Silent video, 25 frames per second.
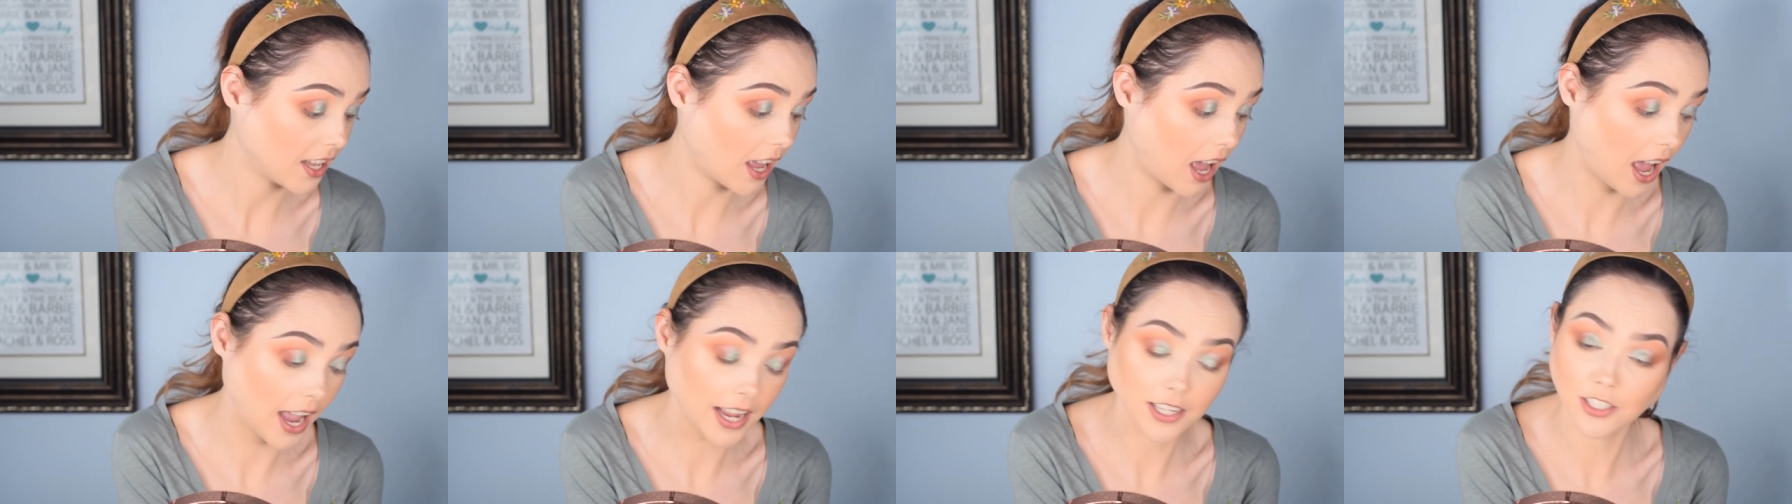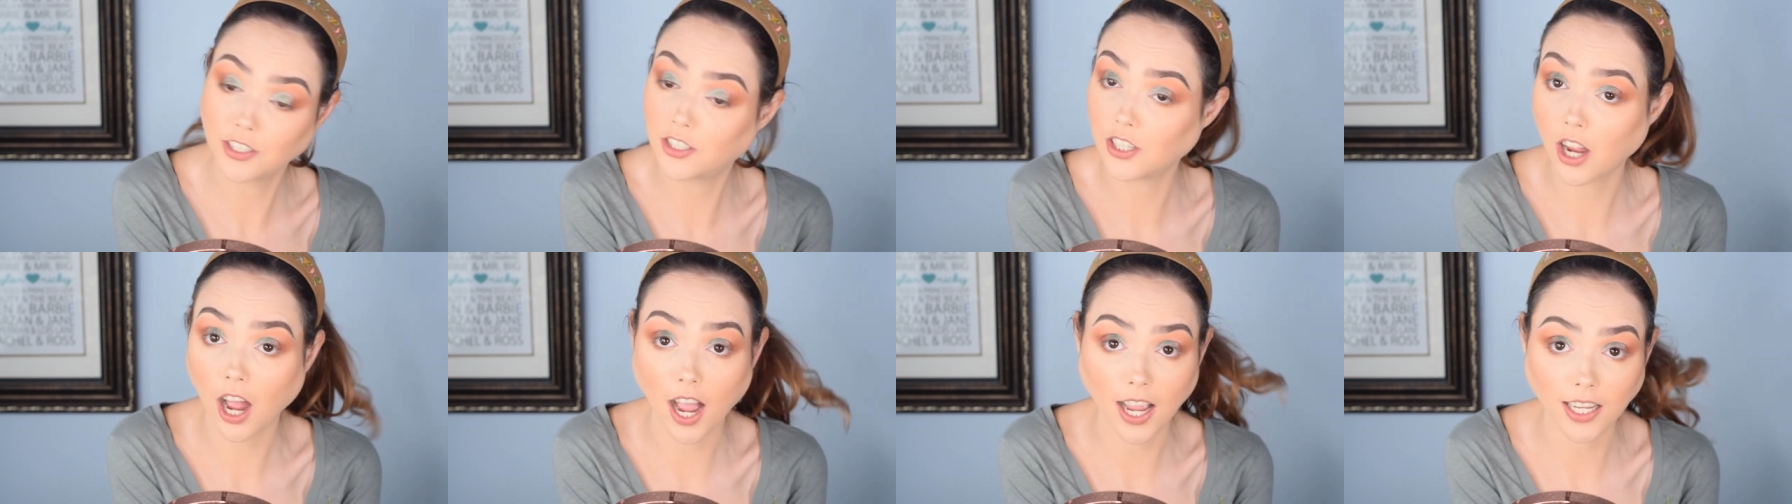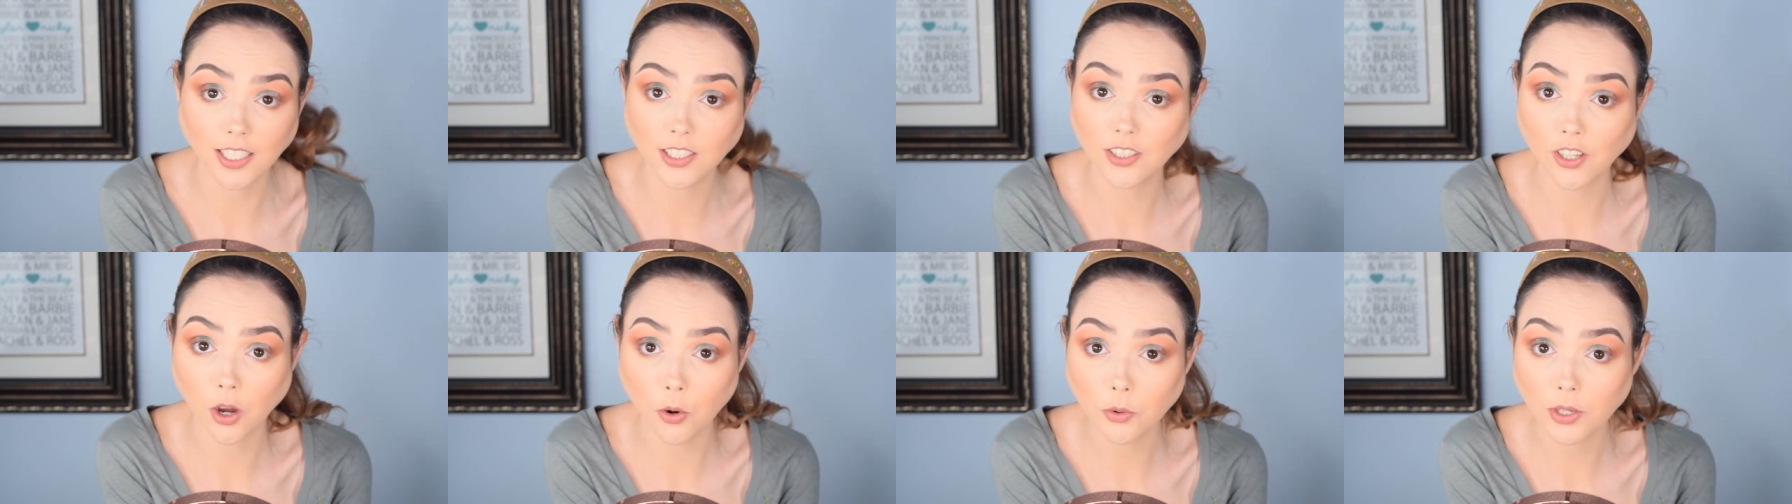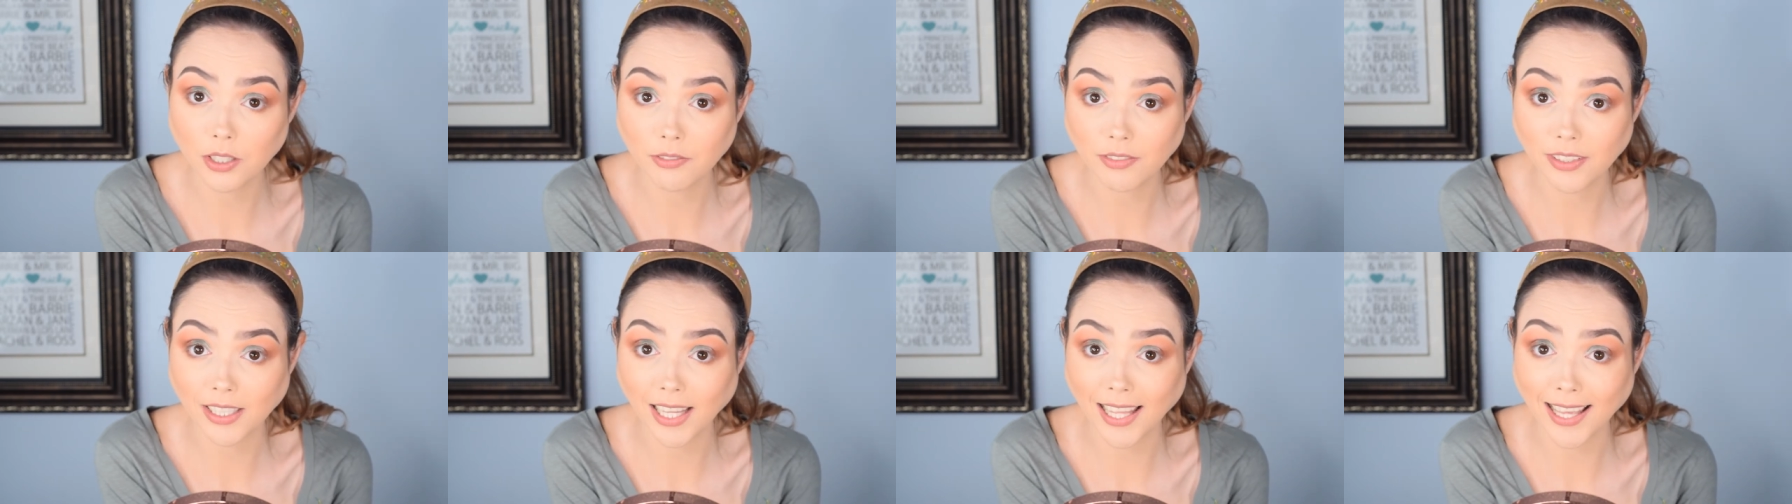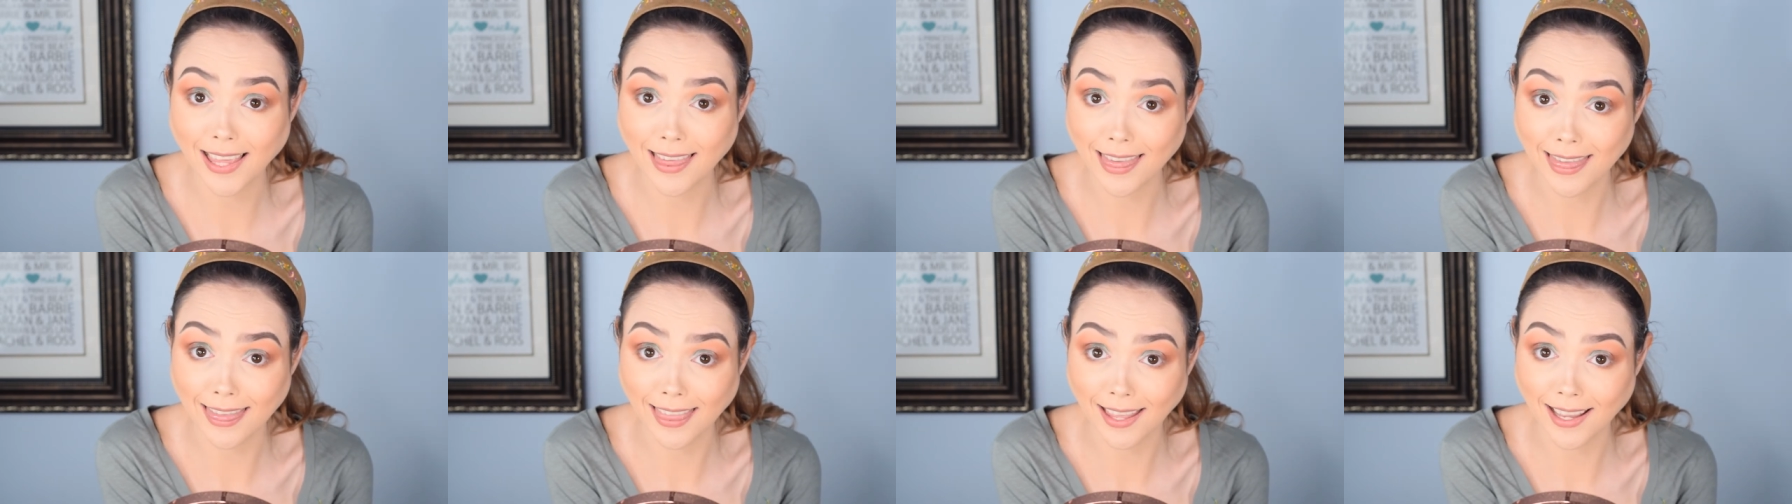I d- I don't even
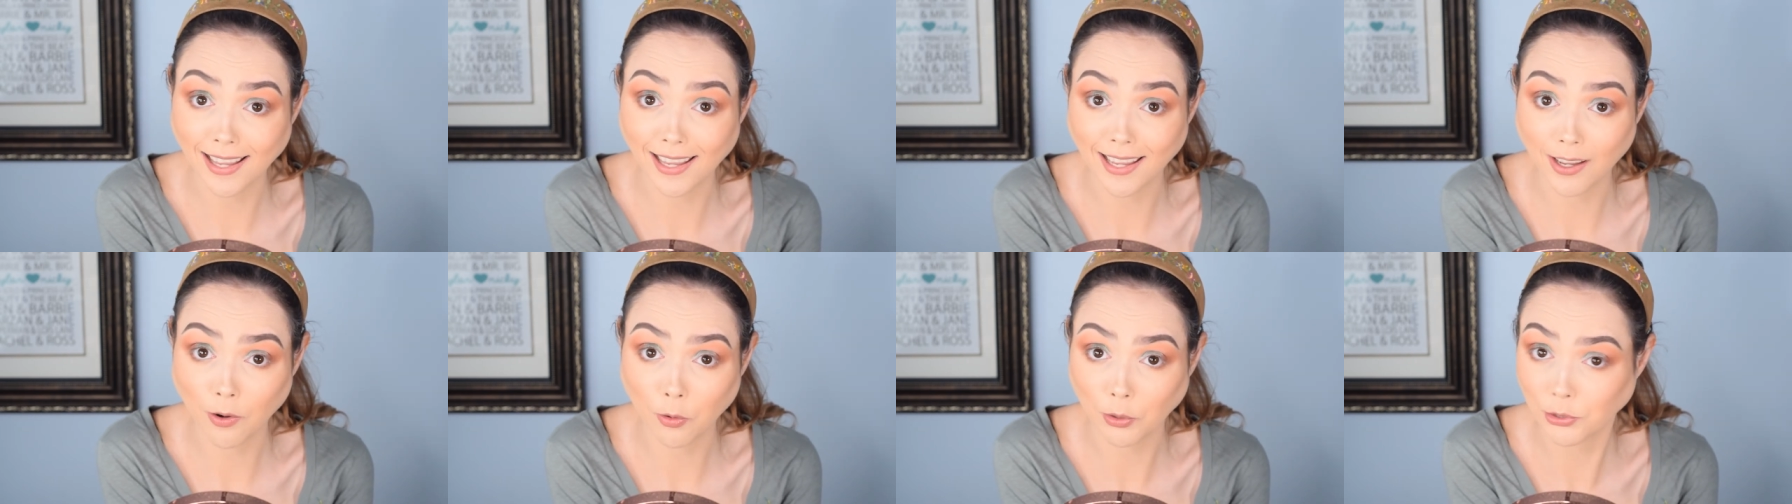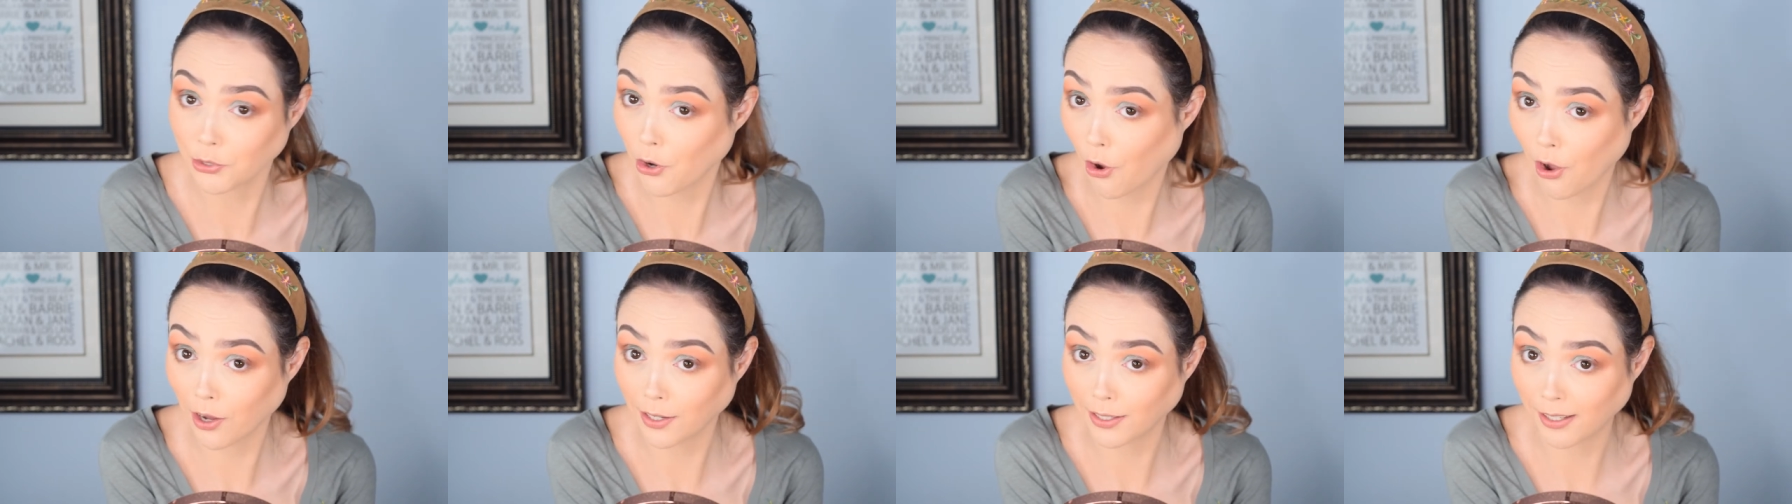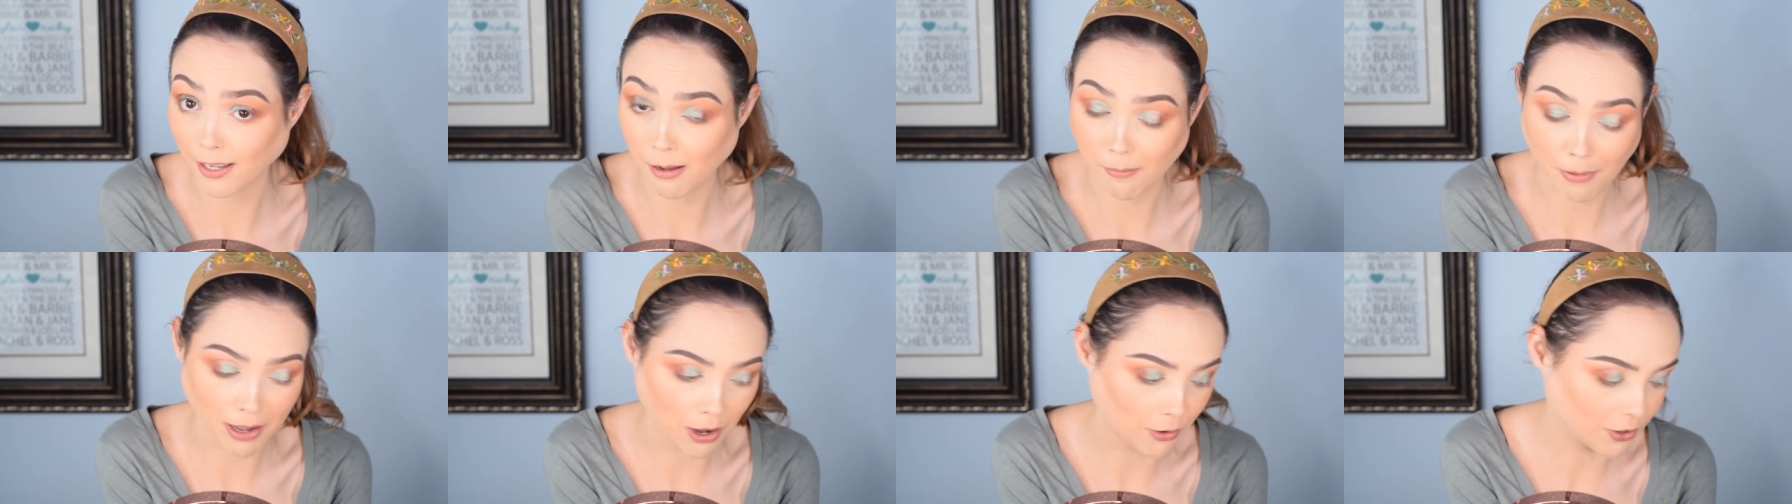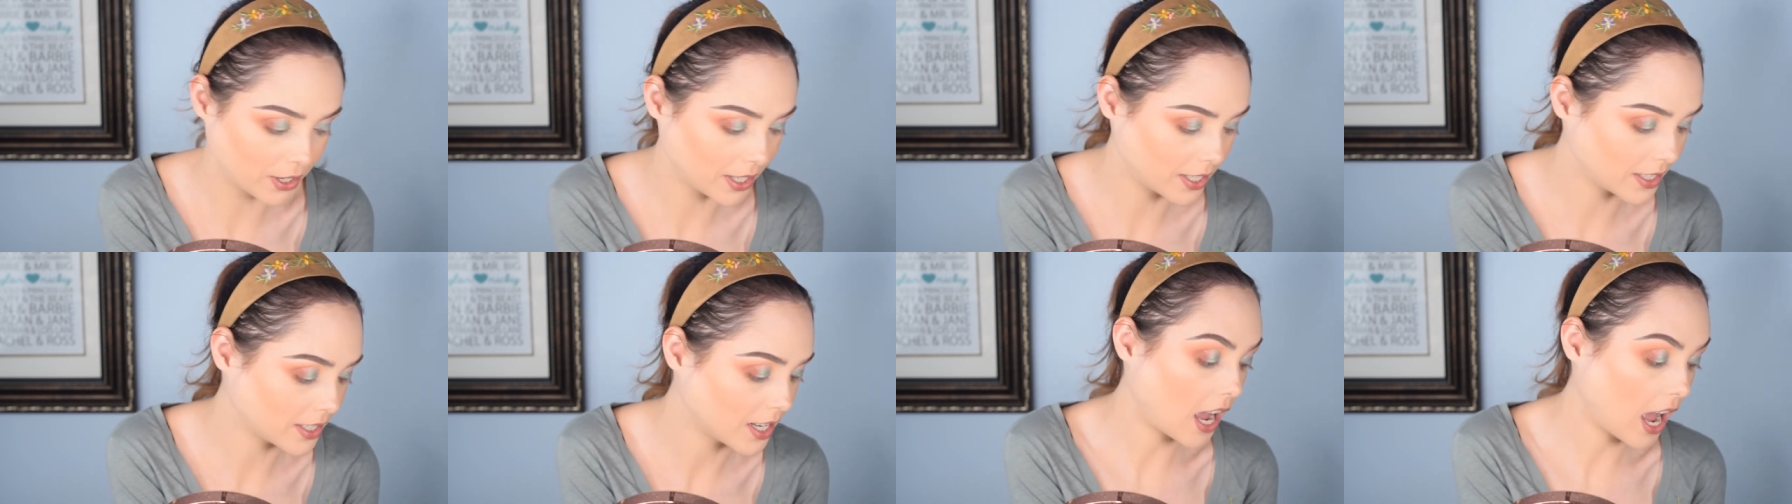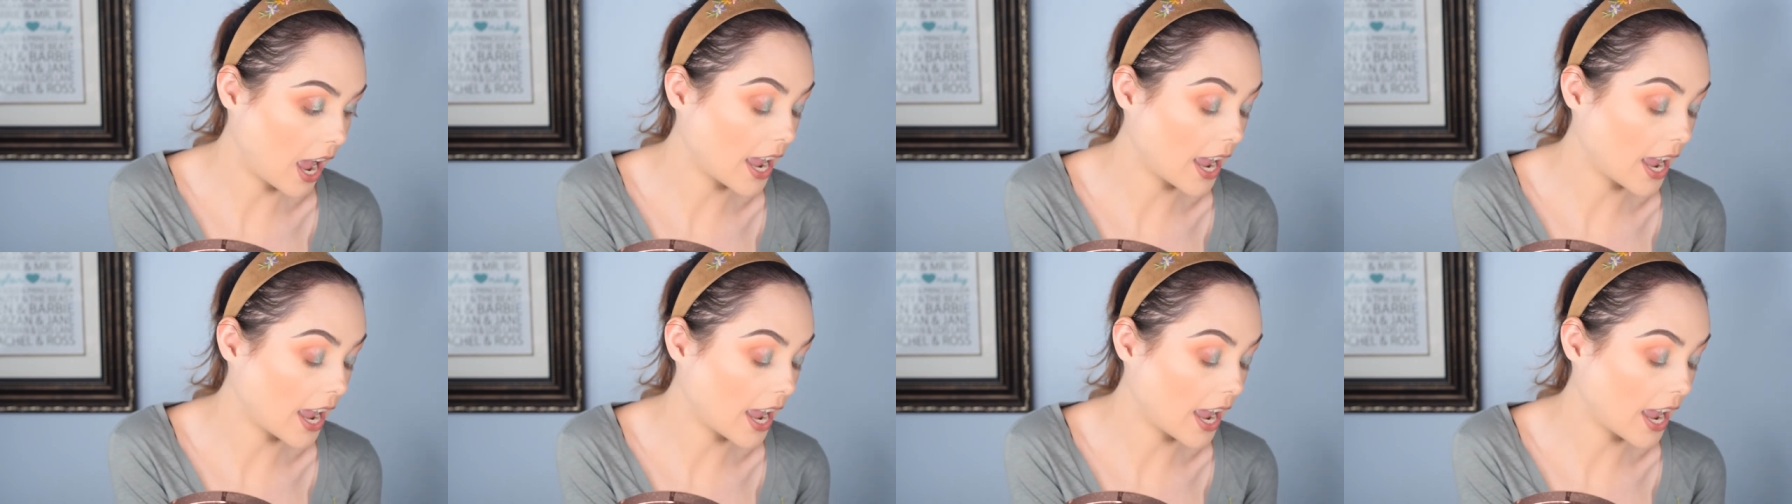like thinking or talking about it.